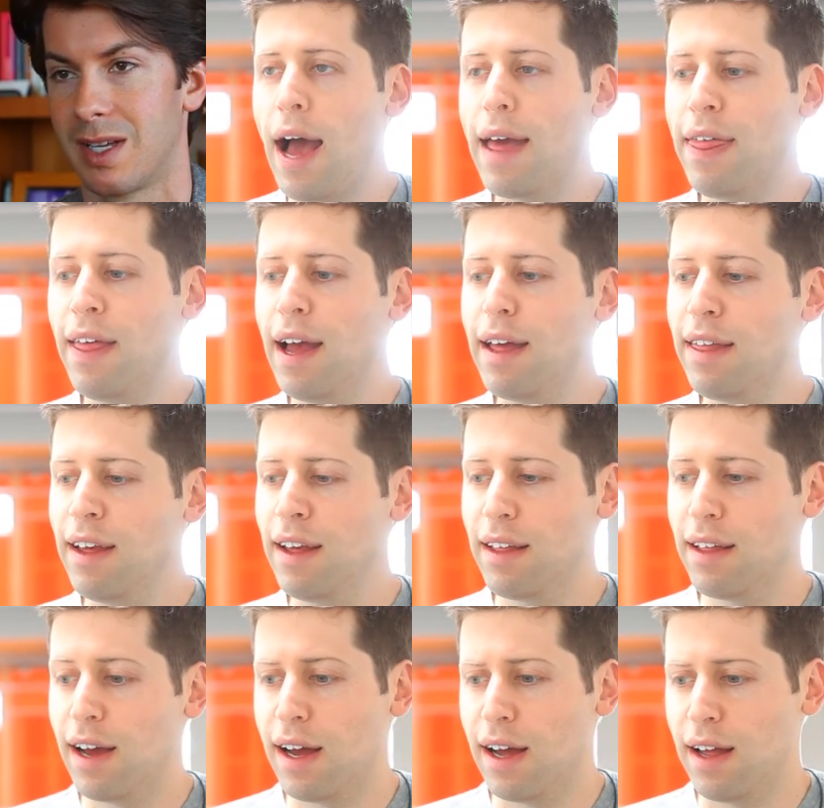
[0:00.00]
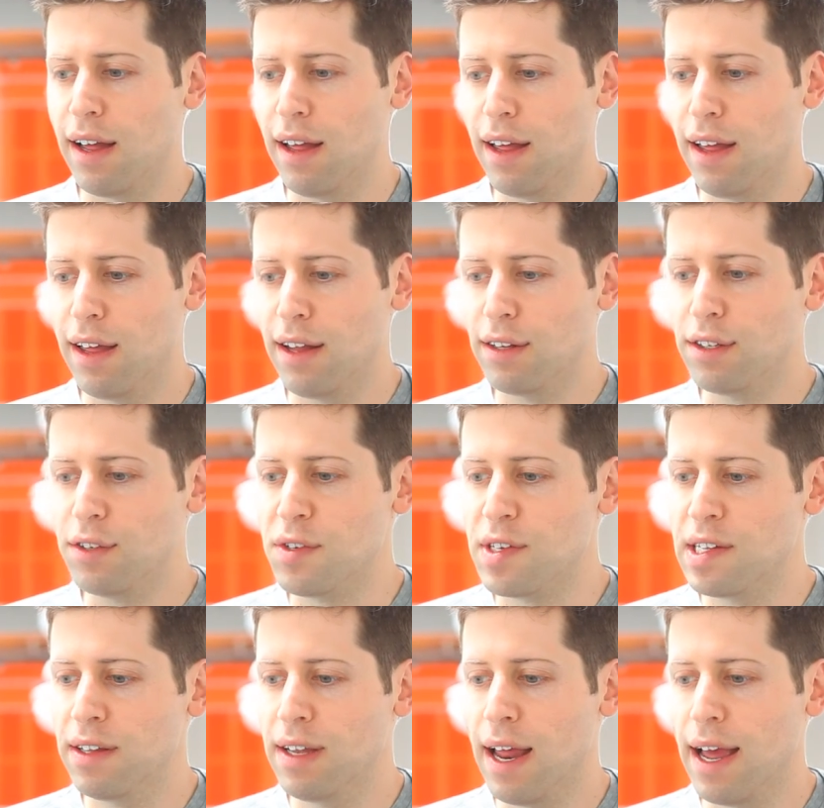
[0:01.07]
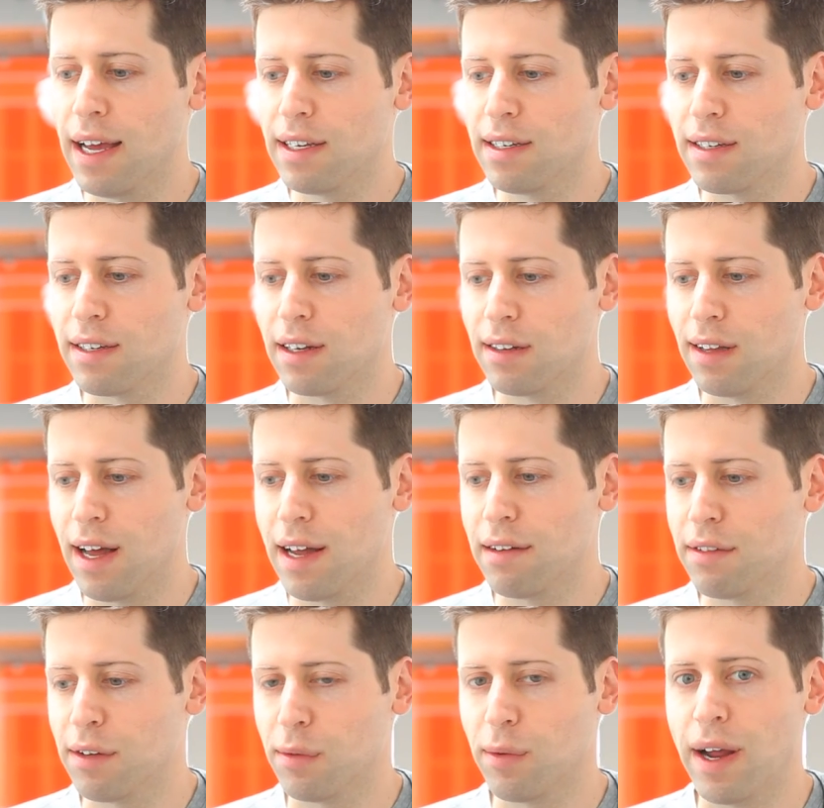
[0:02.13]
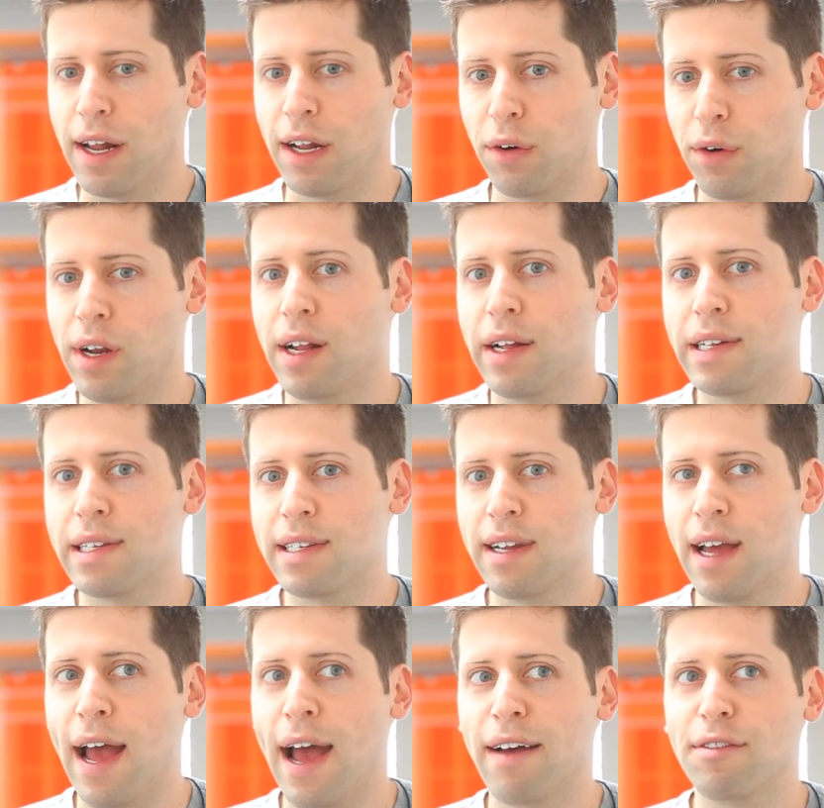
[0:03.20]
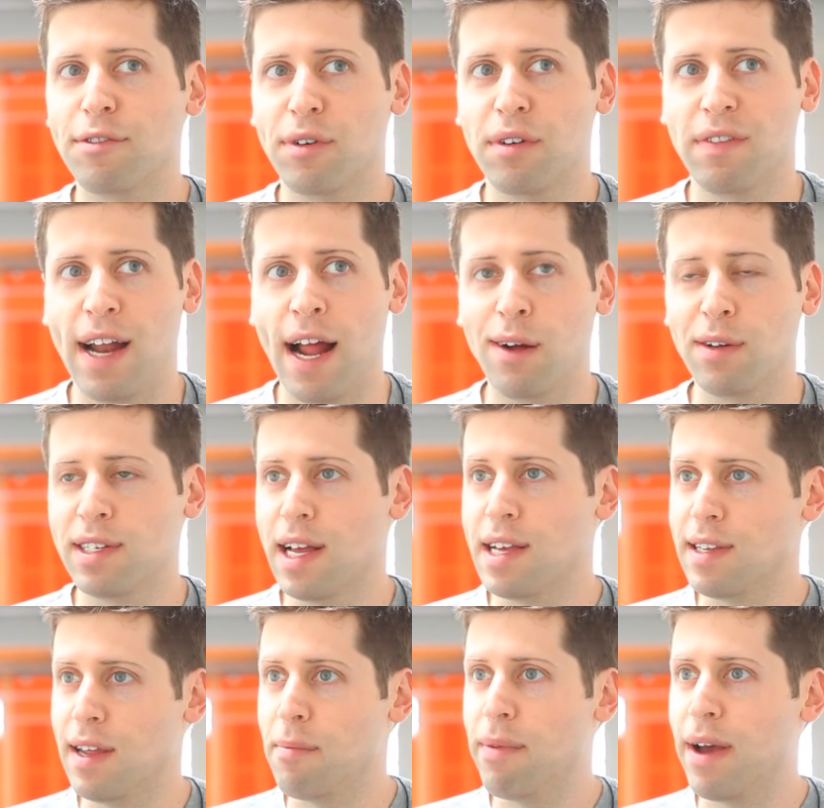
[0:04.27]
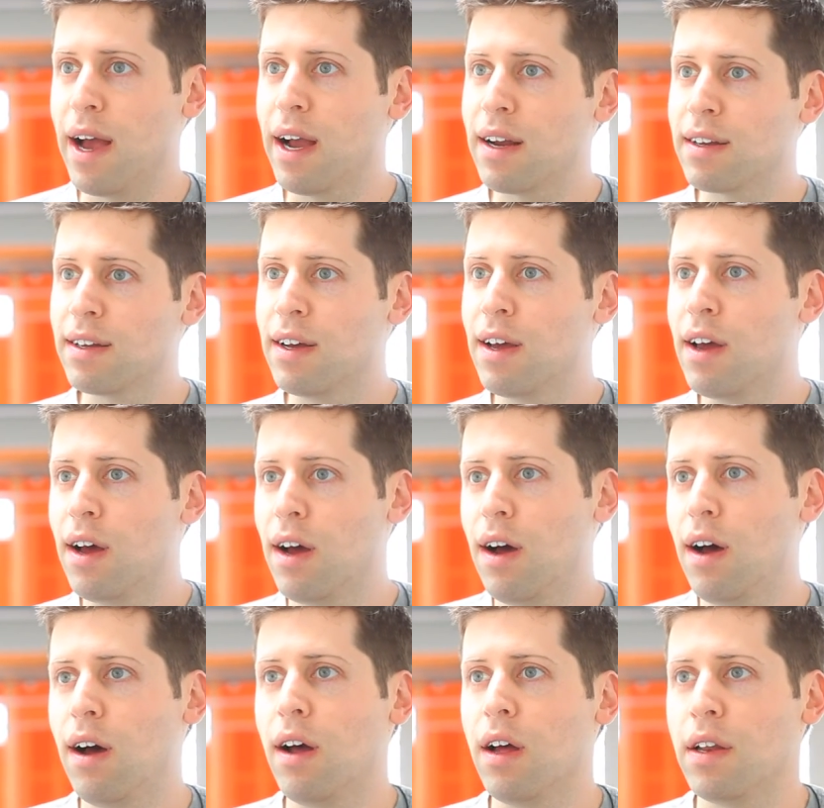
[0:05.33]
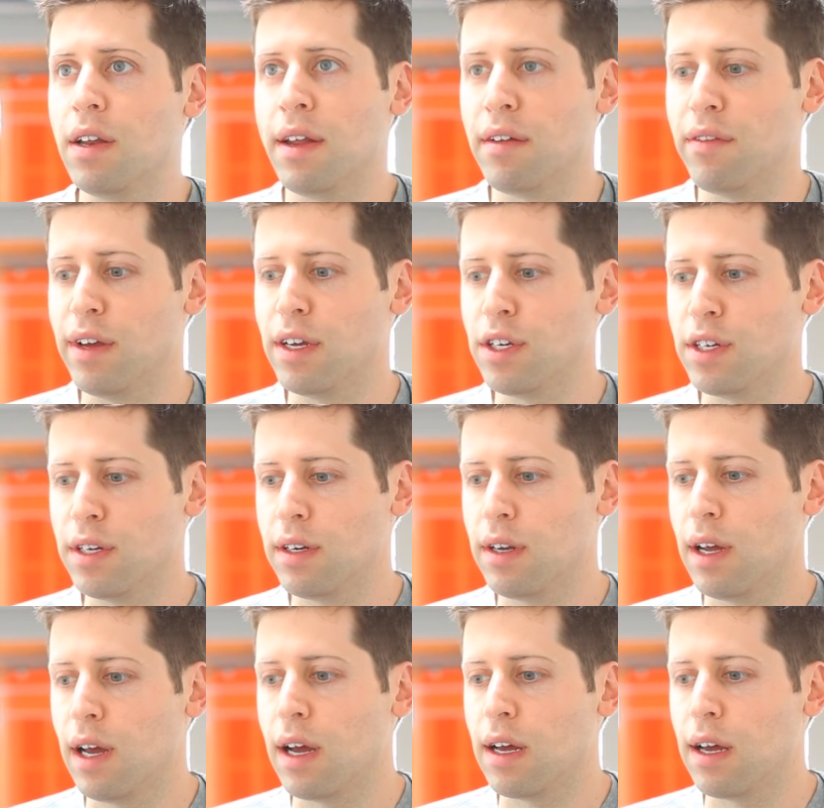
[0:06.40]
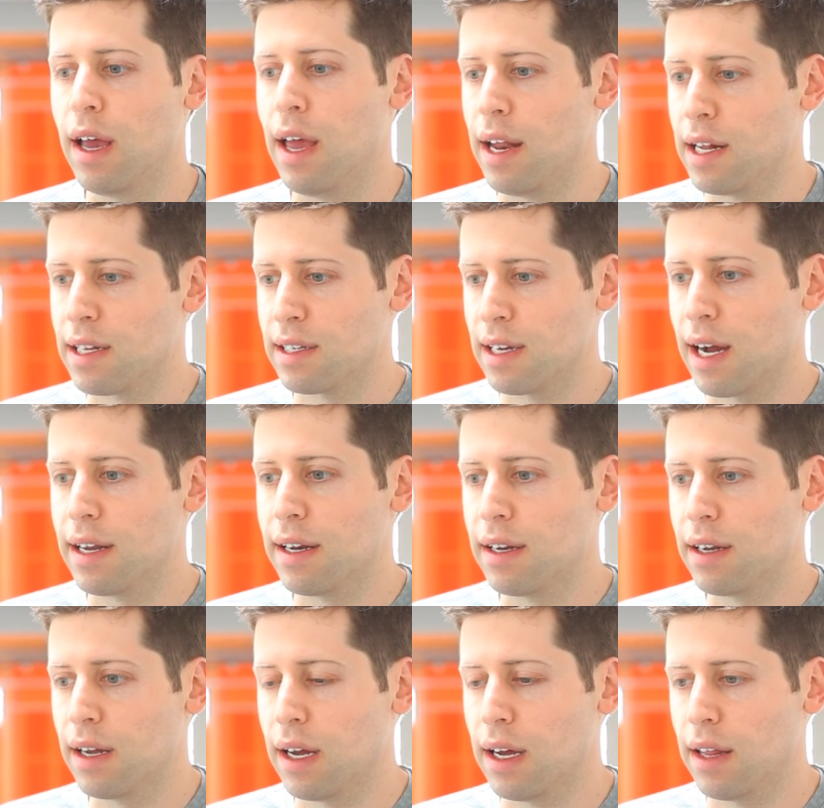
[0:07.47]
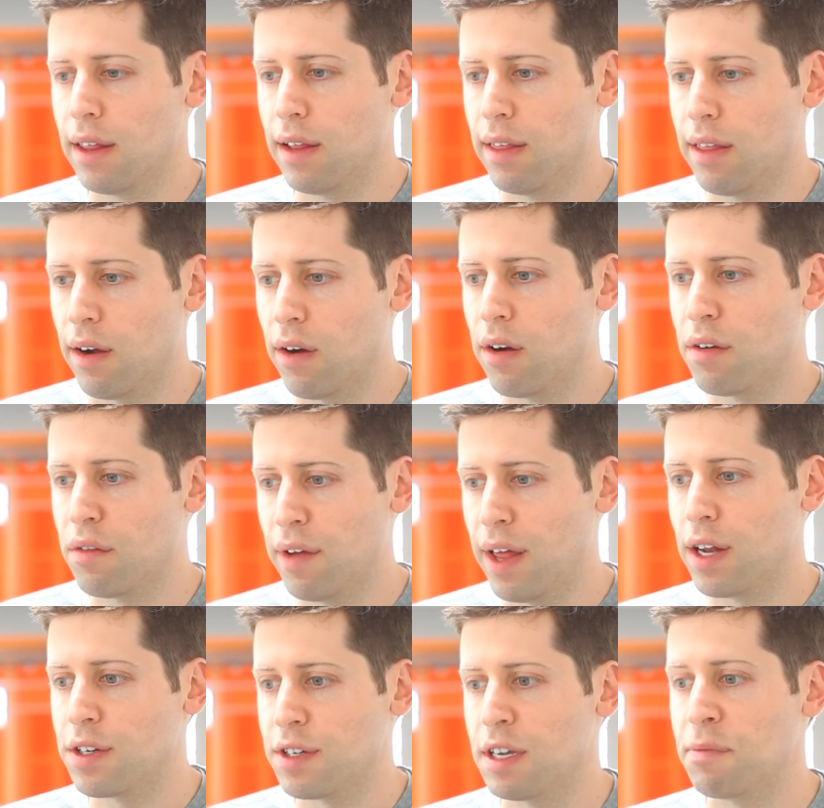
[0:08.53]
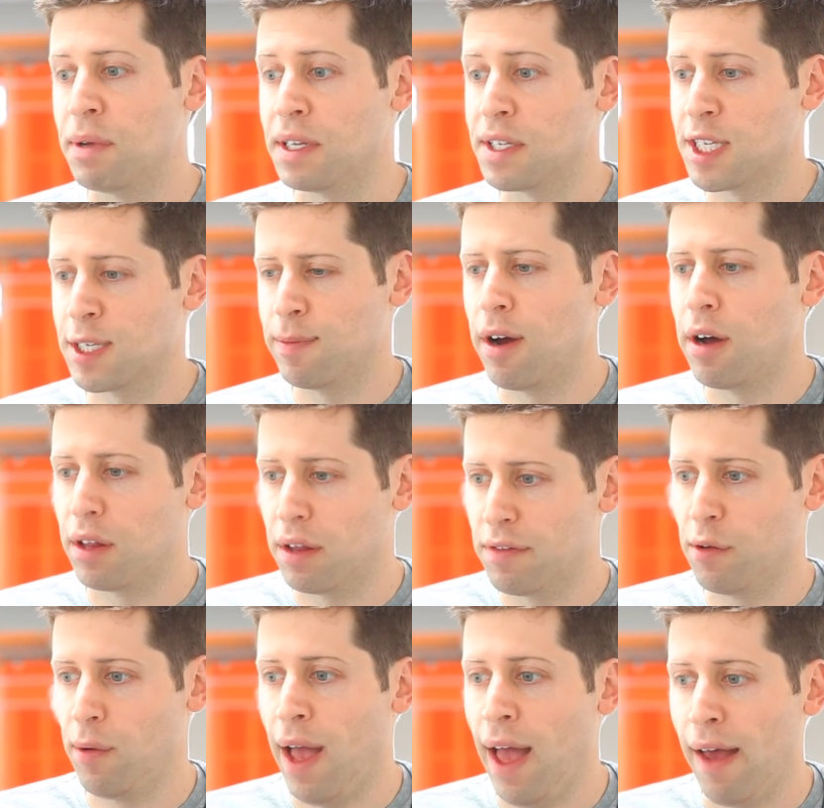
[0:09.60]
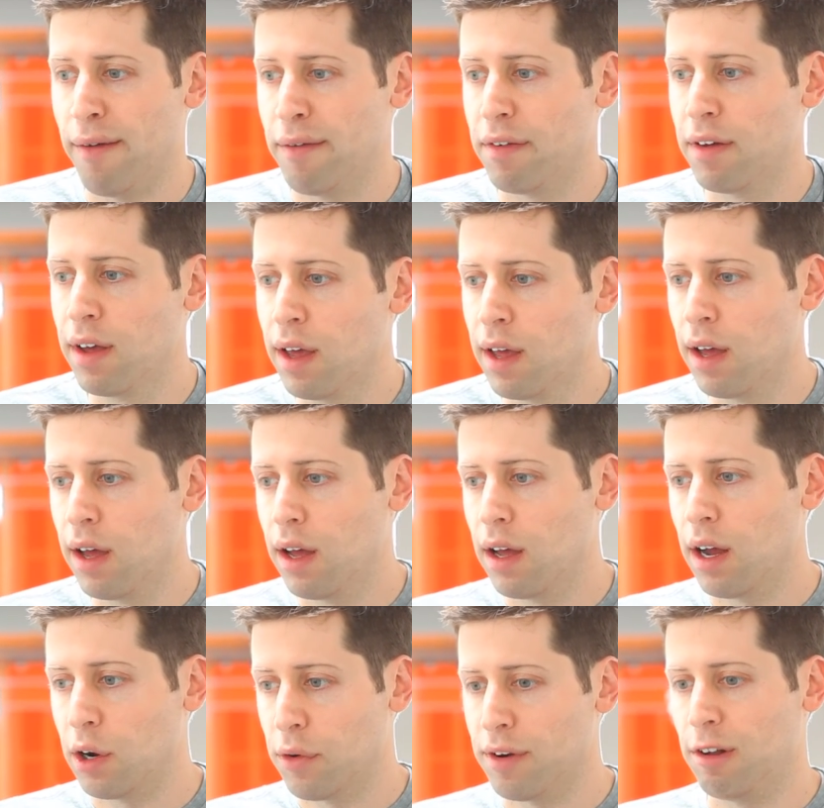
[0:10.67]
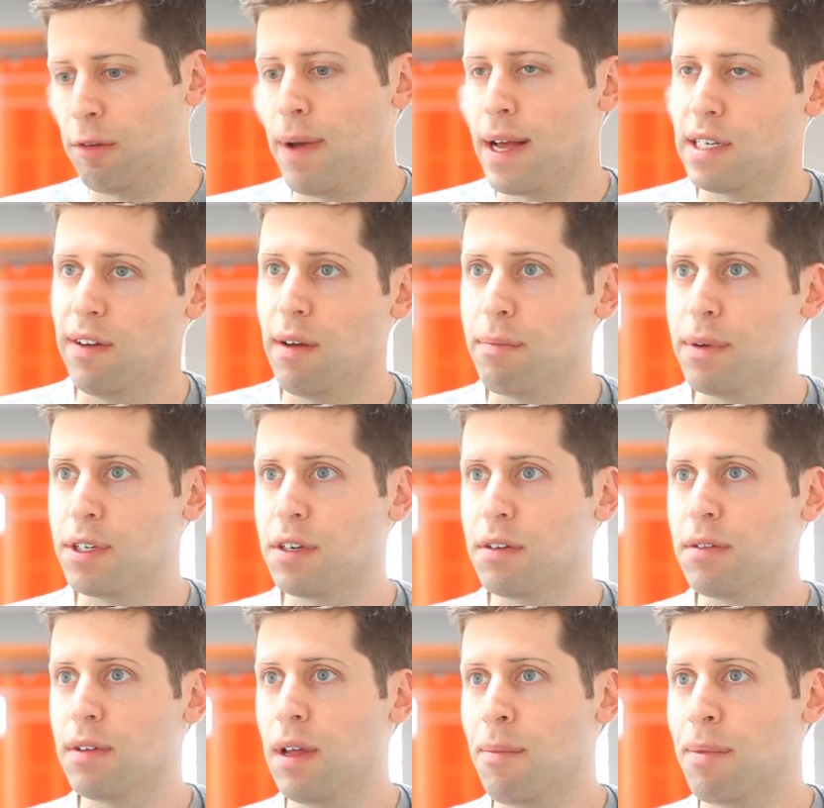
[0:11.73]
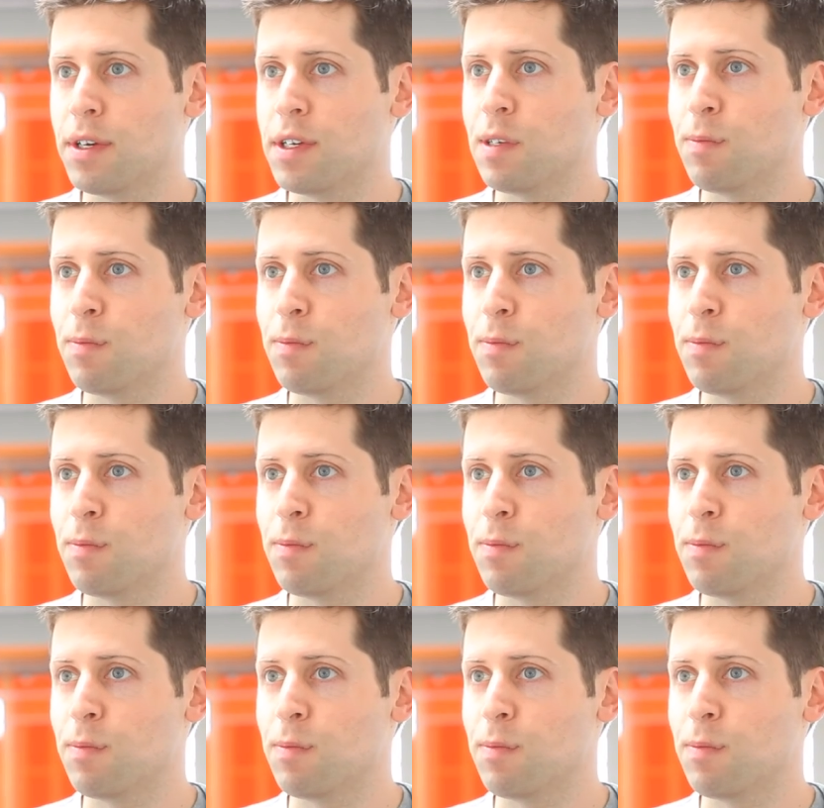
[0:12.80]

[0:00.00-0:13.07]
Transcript: th I think uh, New Zealand has a lot of the right ingredients to have sort of an outsized impact on innovation. Uh, and it's got, uh, there are advantages to being small if you have a critical mass of ambition, ambitious